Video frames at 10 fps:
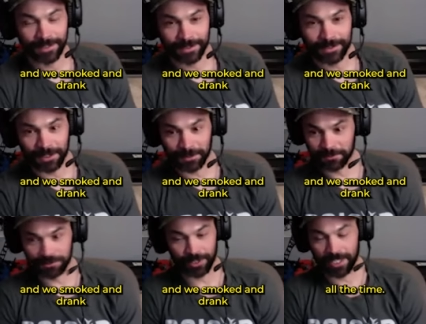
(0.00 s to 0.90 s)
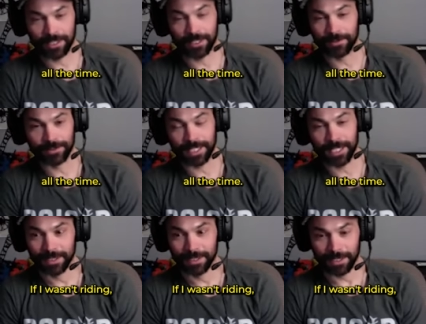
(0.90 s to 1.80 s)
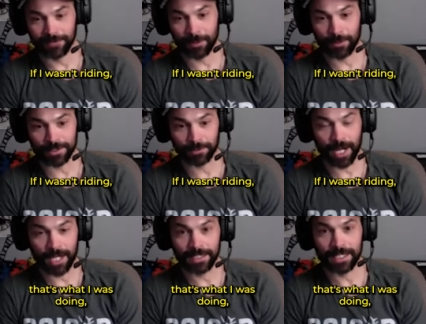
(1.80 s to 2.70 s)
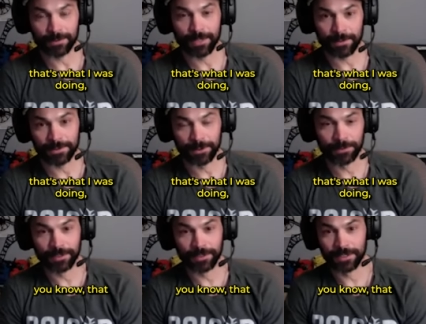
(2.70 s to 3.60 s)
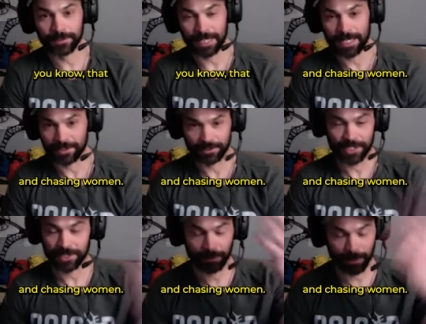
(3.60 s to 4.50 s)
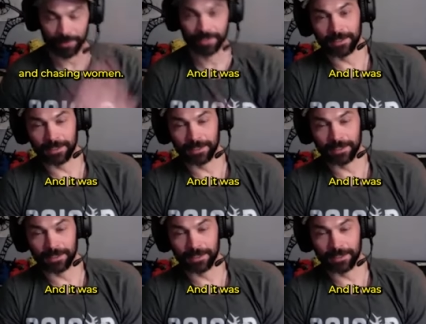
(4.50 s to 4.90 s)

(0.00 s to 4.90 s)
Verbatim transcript: you know drank all the time. If I wasn't riding, that's what I was doing, you know, that and chasing women.